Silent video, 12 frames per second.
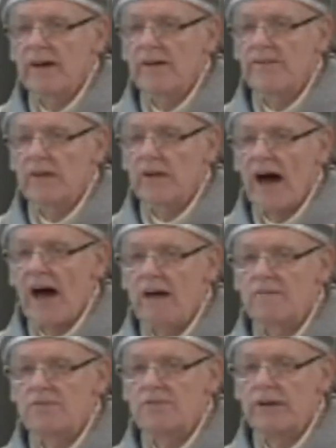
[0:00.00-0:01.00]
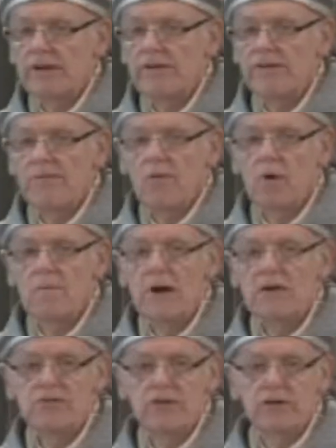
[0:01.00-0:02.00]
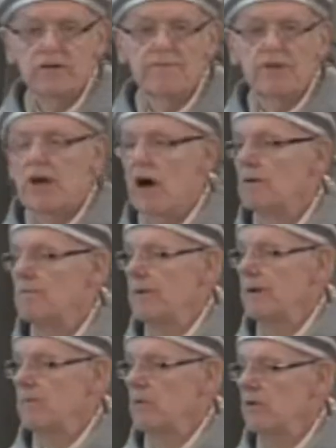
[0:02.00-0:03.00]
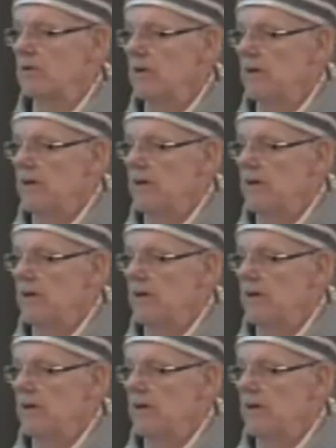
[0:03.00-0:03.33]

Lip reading: in the lives and in the formation of the young people